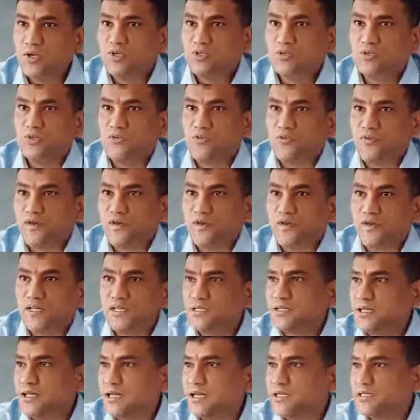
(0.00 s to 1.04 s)
So first
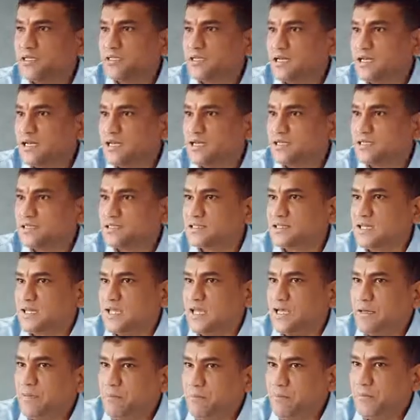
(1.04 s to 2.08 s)
3 children
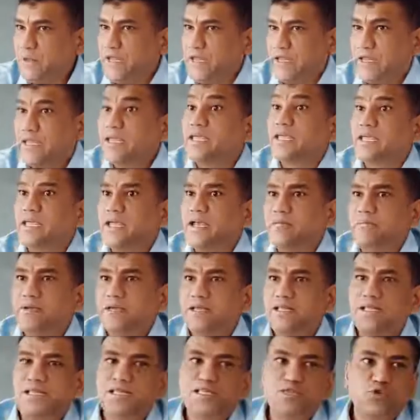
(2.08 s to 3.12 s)
can be,
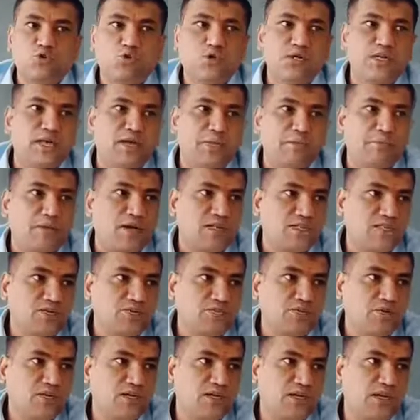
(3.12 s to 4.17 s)
it is only a
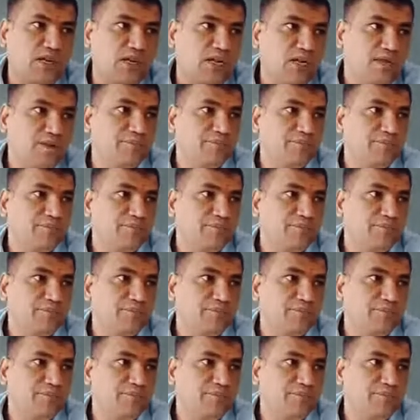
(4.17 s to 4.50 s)
possibility,